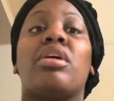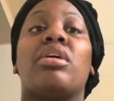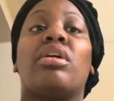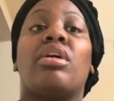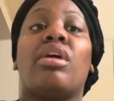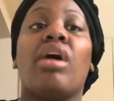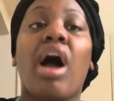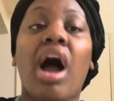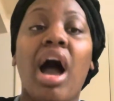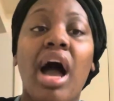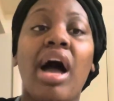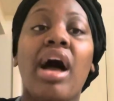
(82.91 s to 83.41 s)

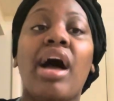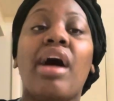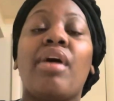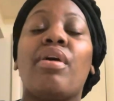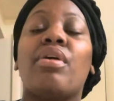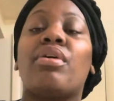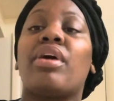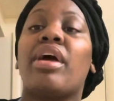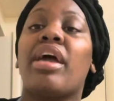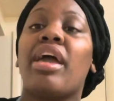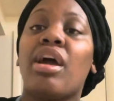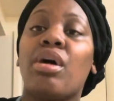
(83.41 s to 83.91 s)

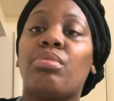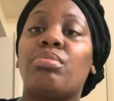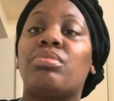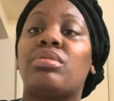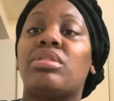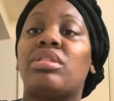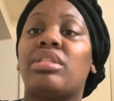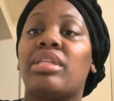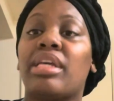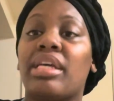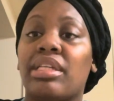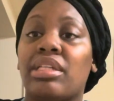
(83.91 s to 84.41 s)
God helps
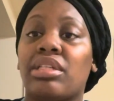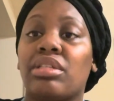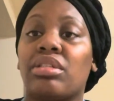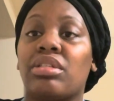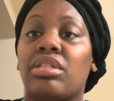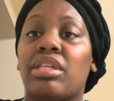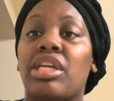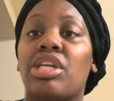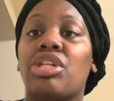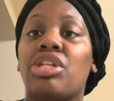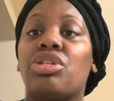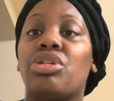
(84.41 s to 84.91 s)
sinners.
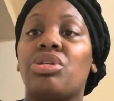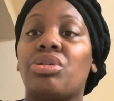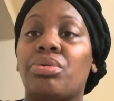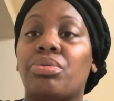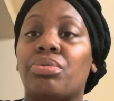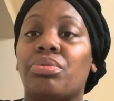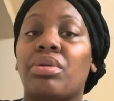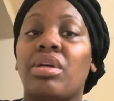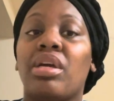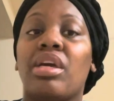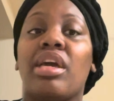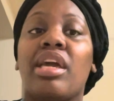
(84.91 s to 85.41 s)
He
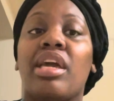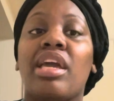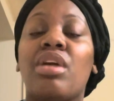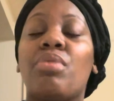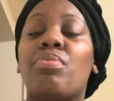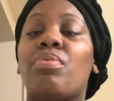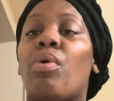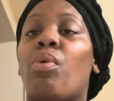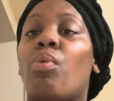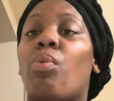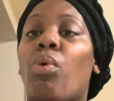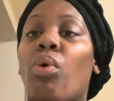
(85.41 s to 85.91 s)
do. He
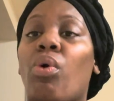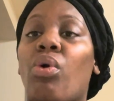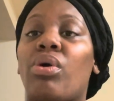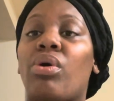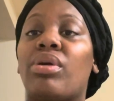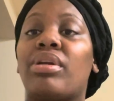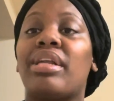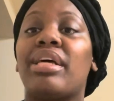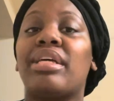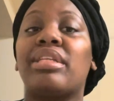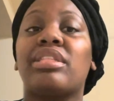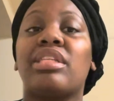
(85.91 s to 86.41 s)
will
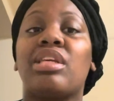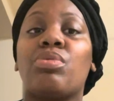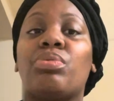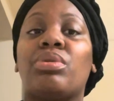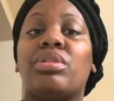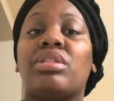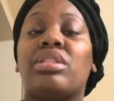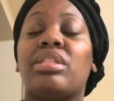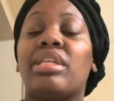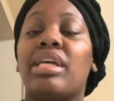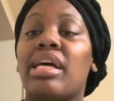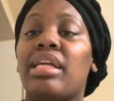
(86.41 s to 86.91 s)
warn us. He
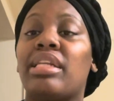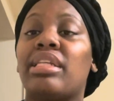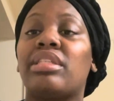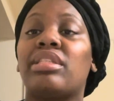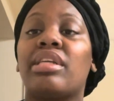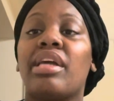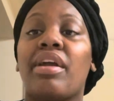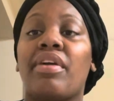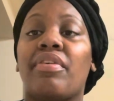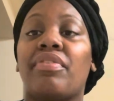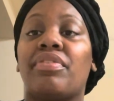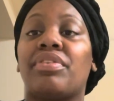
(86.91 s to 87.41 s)
will tell us
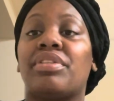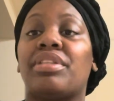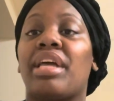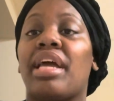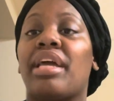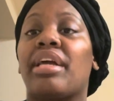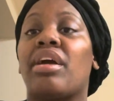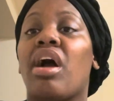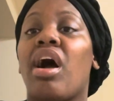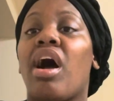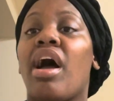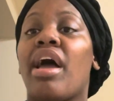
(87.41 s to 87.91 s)

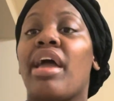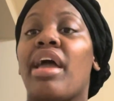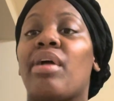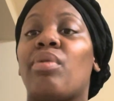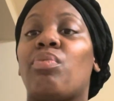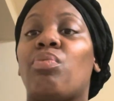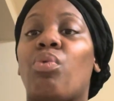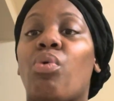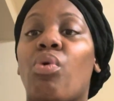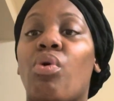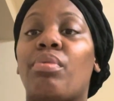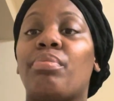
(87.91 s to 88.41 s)
everything. God
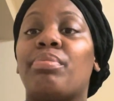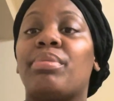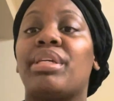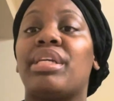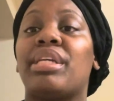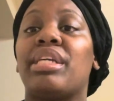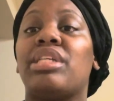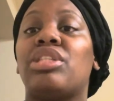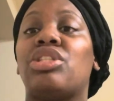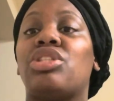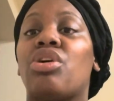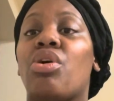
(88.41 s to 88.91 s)
had warned me.
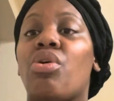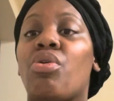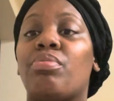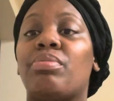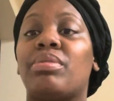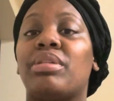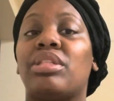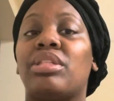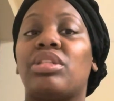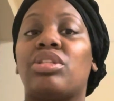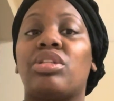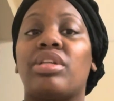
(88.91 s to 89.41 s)
He told
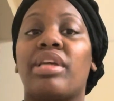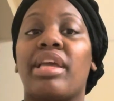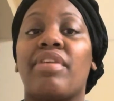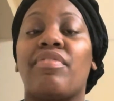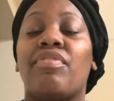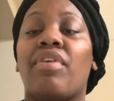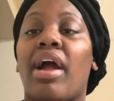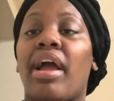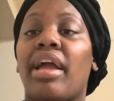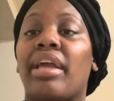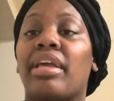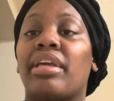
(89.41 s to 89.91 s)
me to get
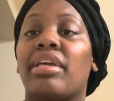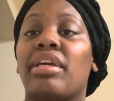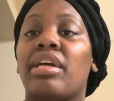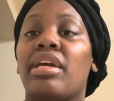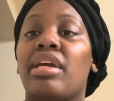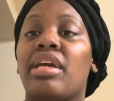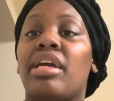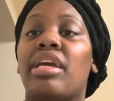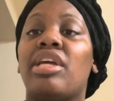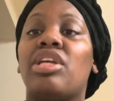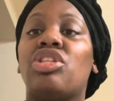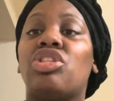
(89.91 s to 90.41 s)
right.
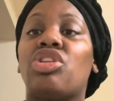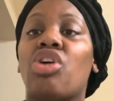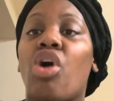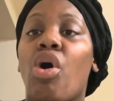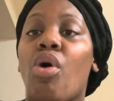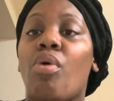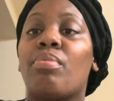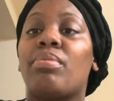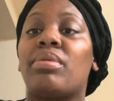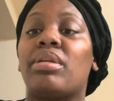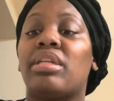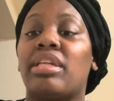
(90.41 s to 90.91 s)
He
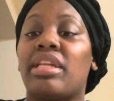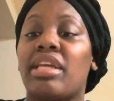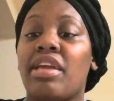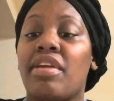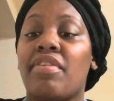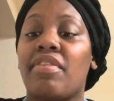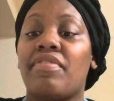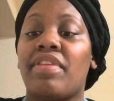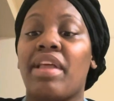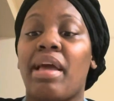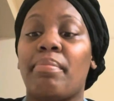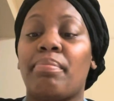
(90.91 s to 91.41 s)
told me to
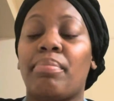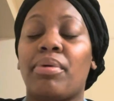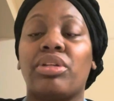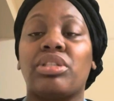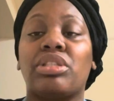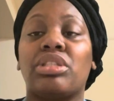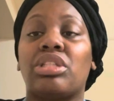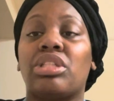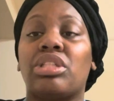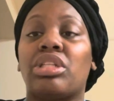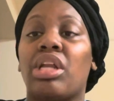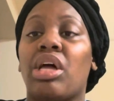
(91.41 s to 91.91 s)
leave that
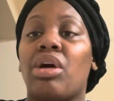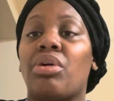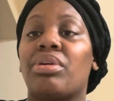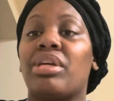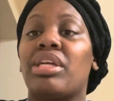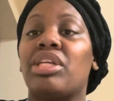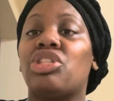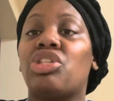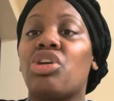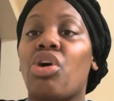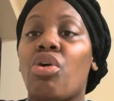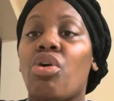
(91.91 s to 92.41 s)
person alone.
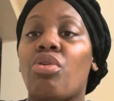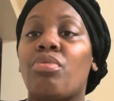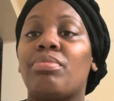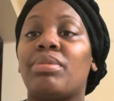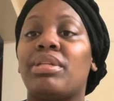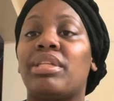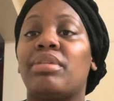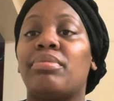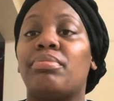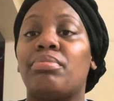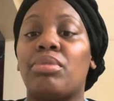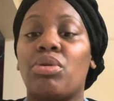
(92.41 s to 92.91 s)
He told me
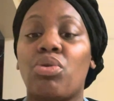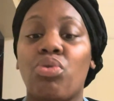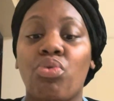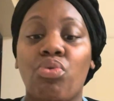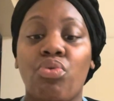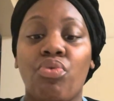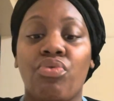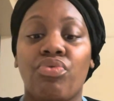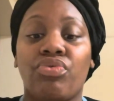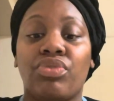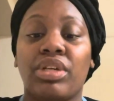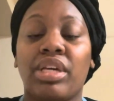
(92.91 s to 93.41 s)
to
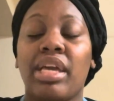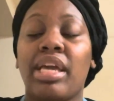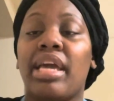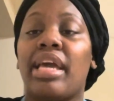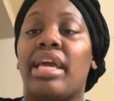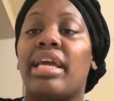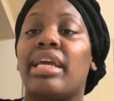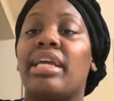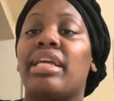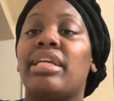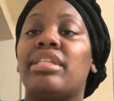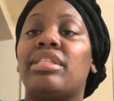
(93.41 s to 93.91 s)
move.
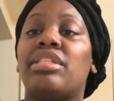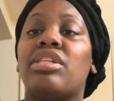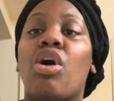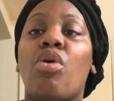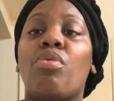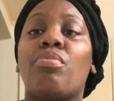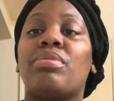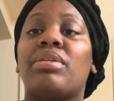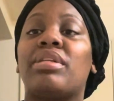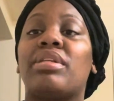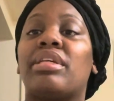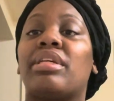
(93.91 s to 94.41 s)
And he
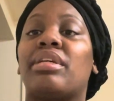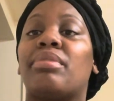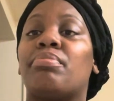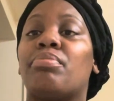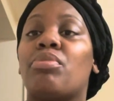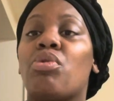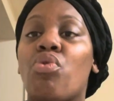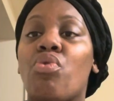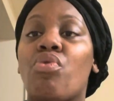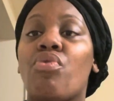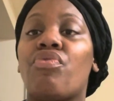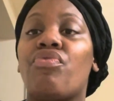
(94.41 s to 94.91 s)
told me to
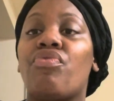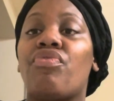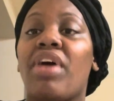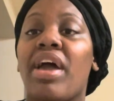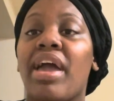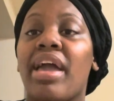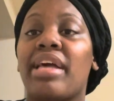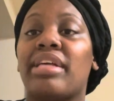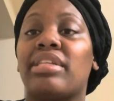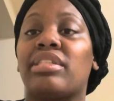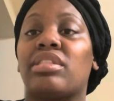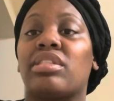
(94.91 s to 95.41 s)
move
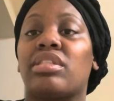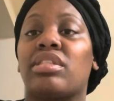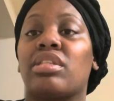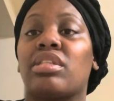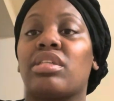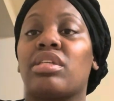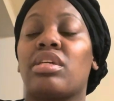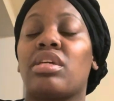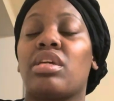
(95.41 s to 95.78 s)
fast.